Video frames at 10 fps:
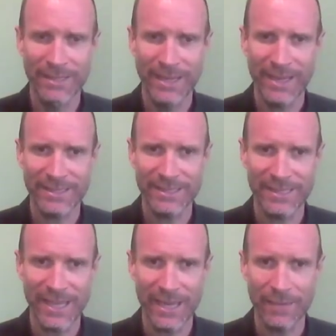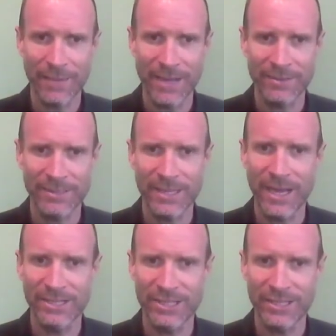has to say about
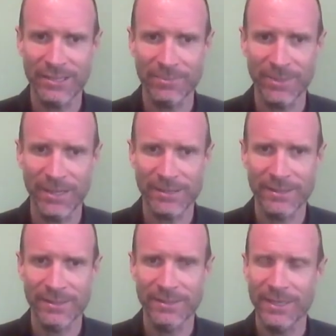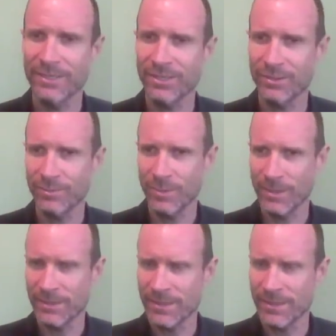Sahaja Express in his own words.